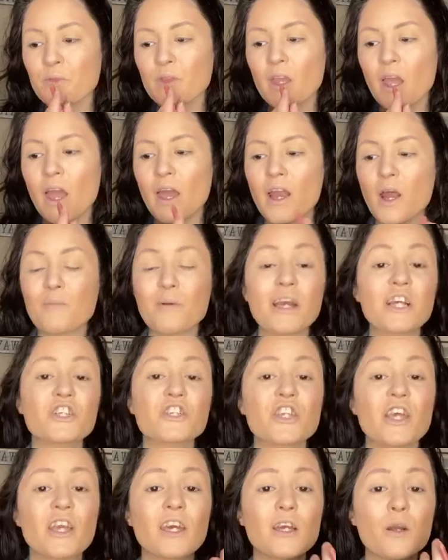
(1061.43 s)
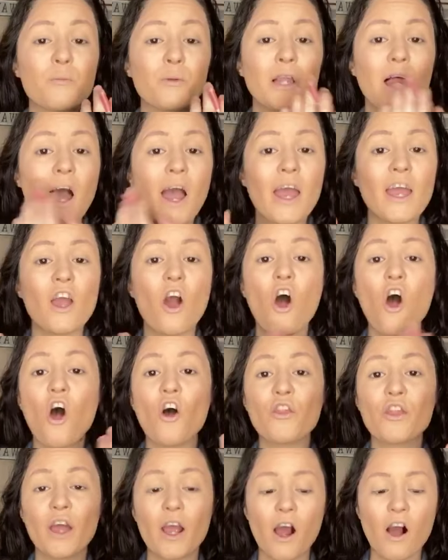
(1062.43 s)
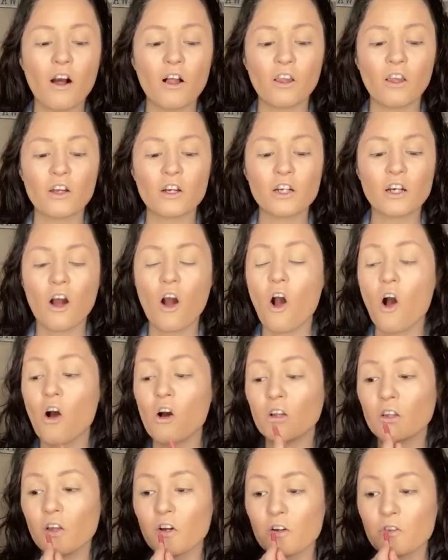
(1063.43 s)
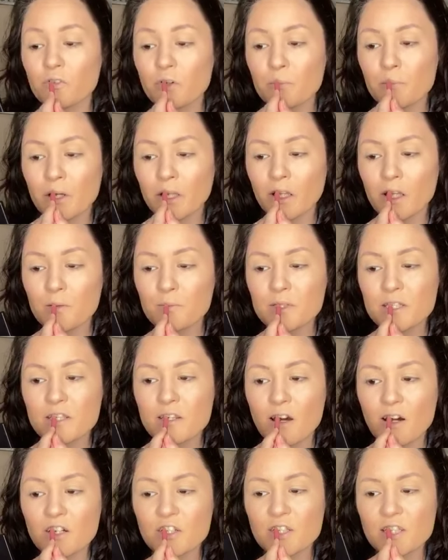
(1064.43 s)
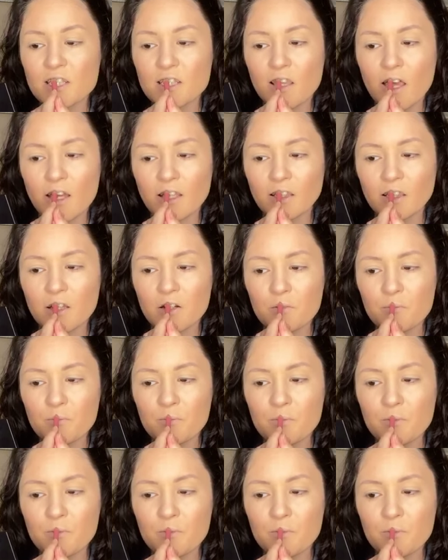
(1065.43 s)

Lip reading: And I'm actually going to apply the color all over my lips, not just line them.